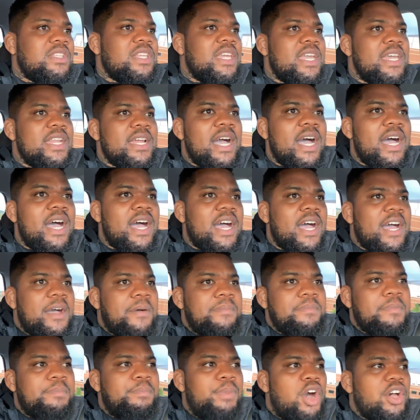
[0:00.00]

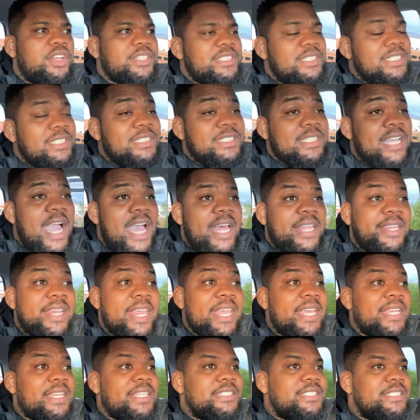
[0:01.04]
and Boston Scott
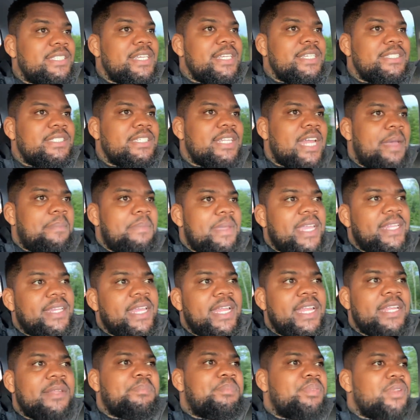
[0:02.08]
late in the season. I mean, they
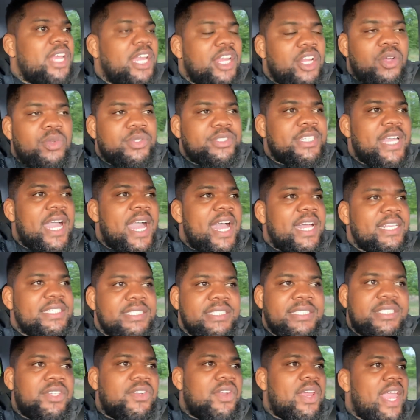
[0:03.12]
didn't play those guys
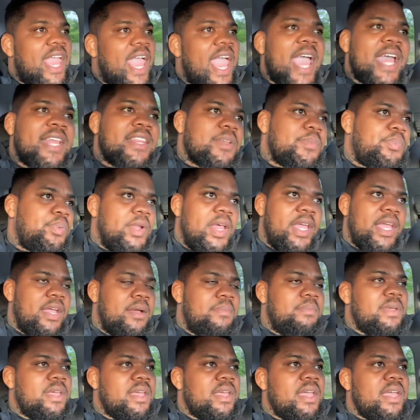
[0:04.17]
until they had to play
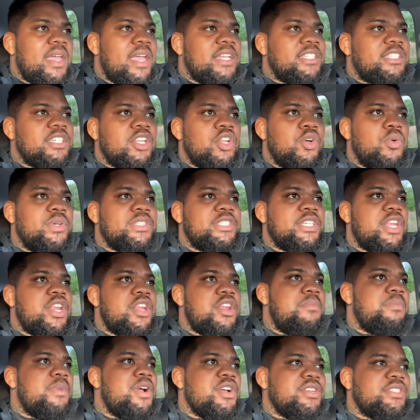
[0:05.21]
them, until it was in an
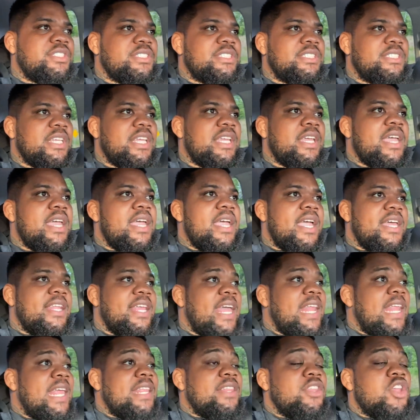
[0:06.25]
emergency, and they
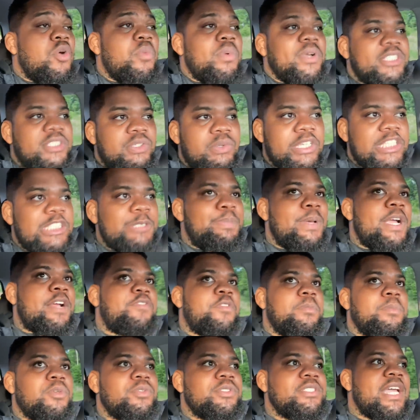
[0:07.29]
didn't know what to expect
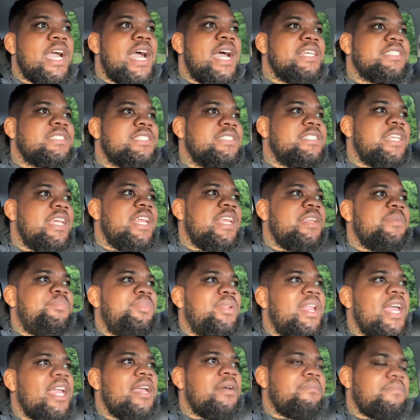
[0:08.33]
from those guys because they didn't
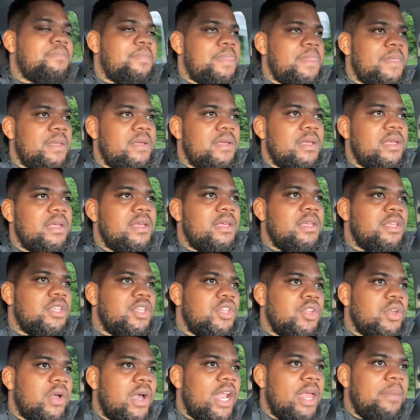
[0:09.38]
play them.
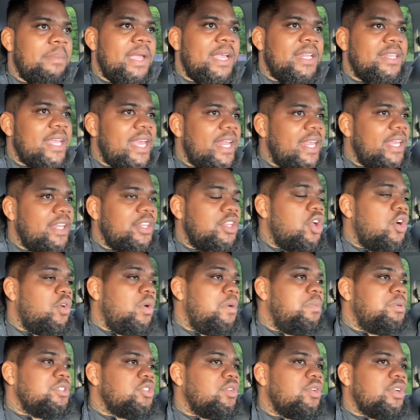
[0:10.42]
You know what I mean? They didn't know
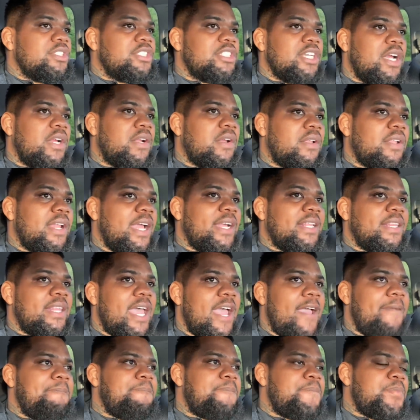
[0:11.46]
it was going to turn out like
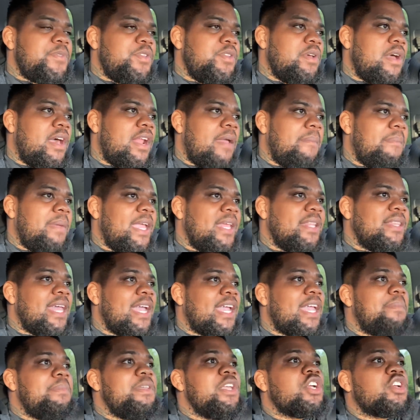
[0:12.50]
that. You know what I mean? That
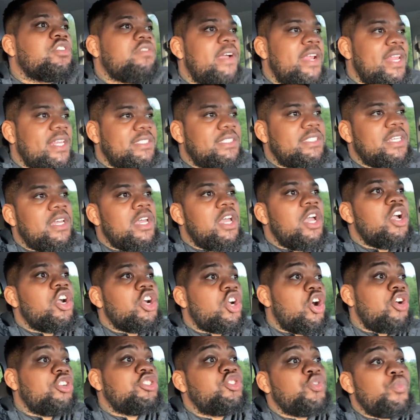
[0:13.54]
could be a credit to
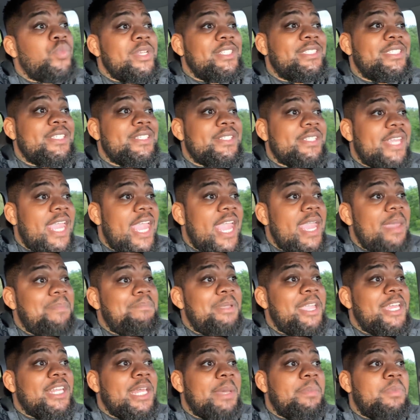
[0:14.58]
Carson Wentz's game,
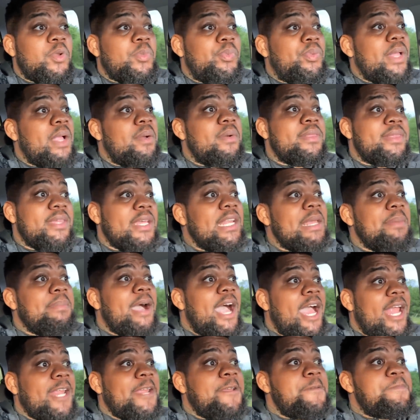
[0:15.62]
being able to play with
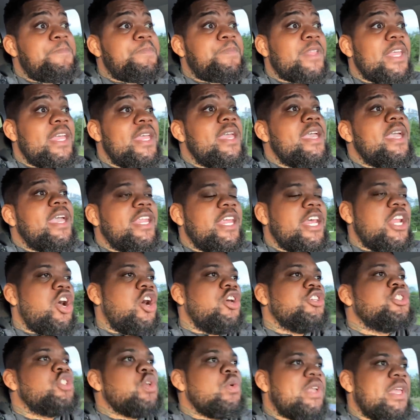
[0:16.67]
anybody. And that
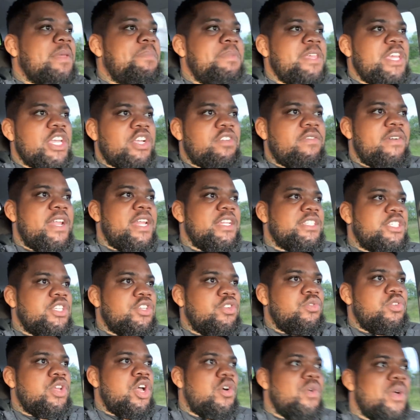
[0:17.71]
also can be a credit to,
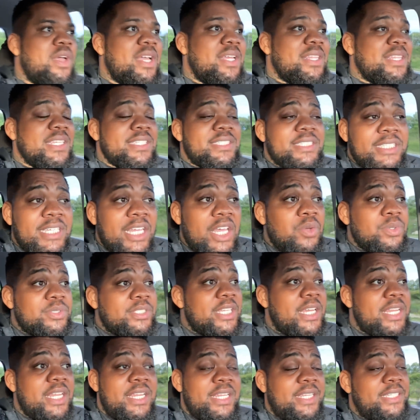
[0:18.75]
you know, the skill
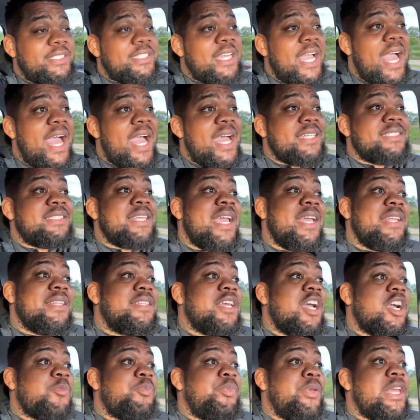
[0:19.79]
set of these guys and
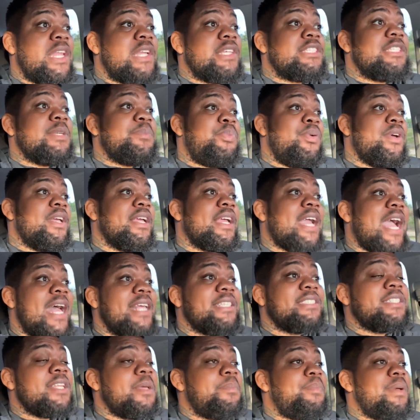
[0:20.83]
Doug Peterson putting
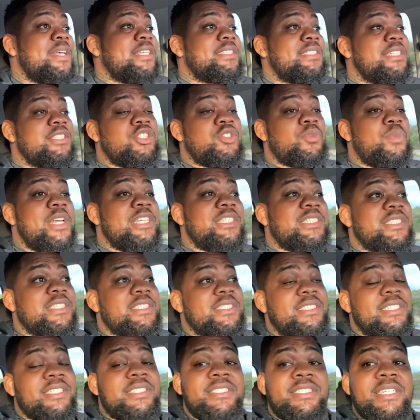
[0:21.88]
guys in the best situation to
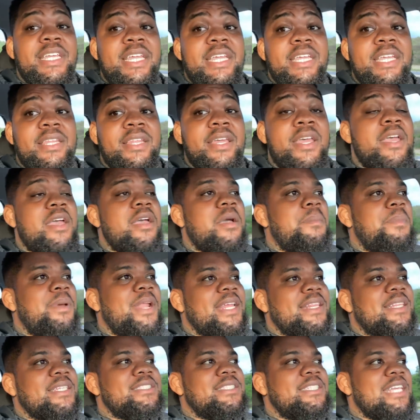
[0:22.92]
succeed. But
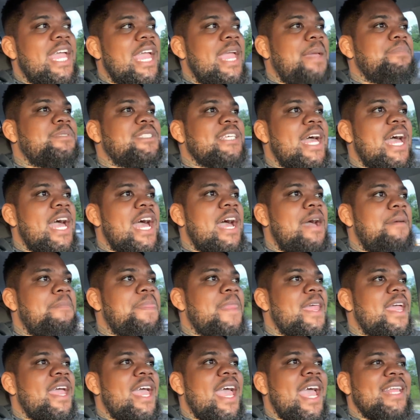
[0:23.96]
at the same time,
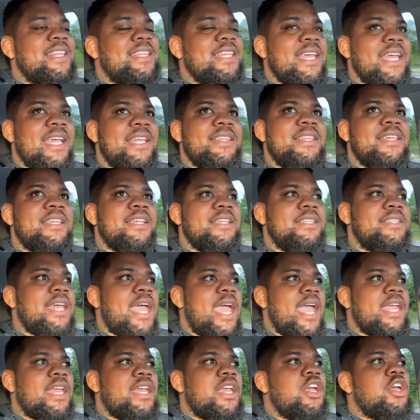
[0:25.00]
at the end of the
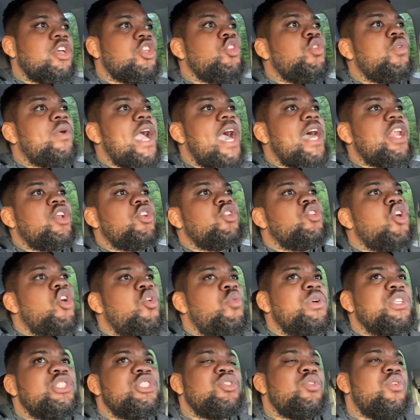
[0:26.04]
day, you got to know
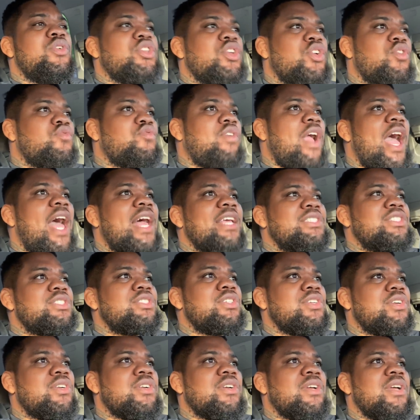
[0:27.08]
what's on your
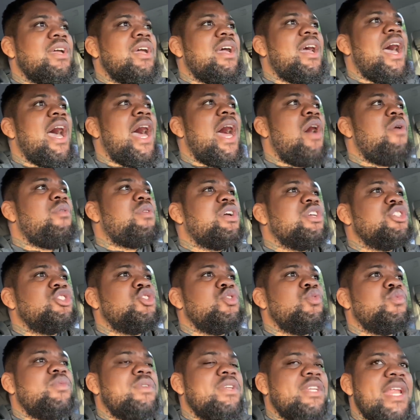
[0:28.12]
roster. How could
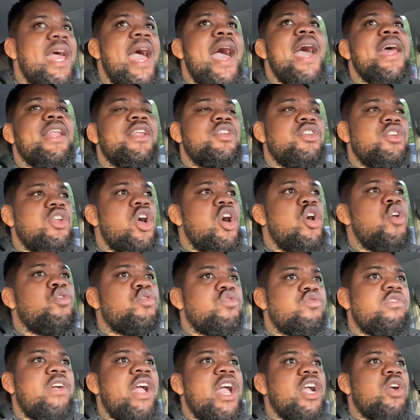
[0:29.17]
you not know
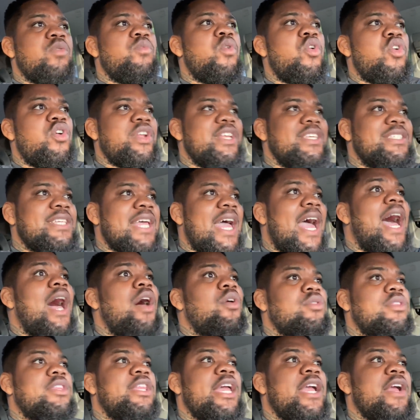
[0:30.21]
Greg Ward is
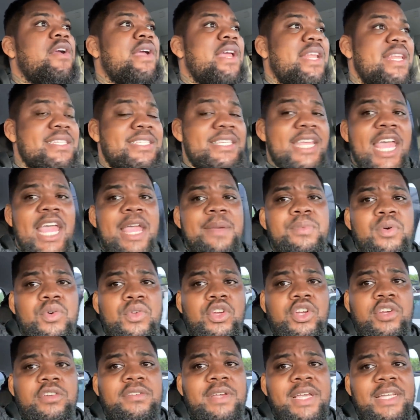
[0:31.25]
out there and is able to
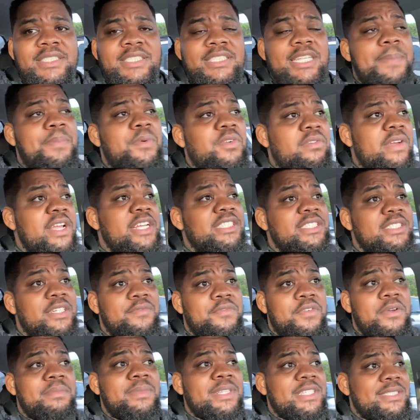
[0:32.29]
create separation
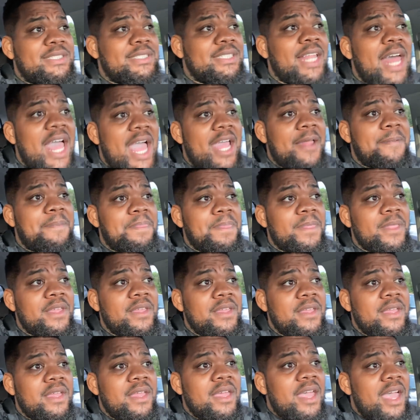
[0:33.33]
from the slot?
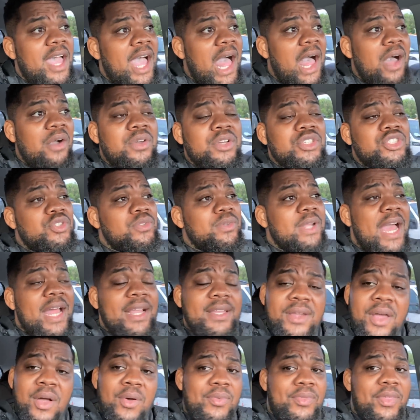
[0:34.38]
How could you not
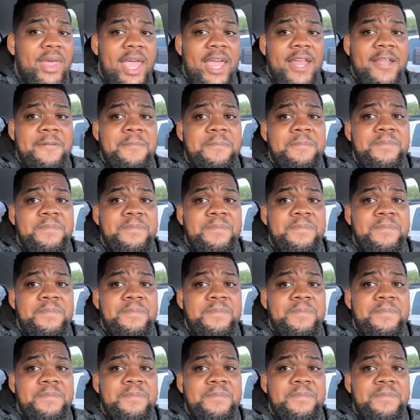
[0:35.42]
know that?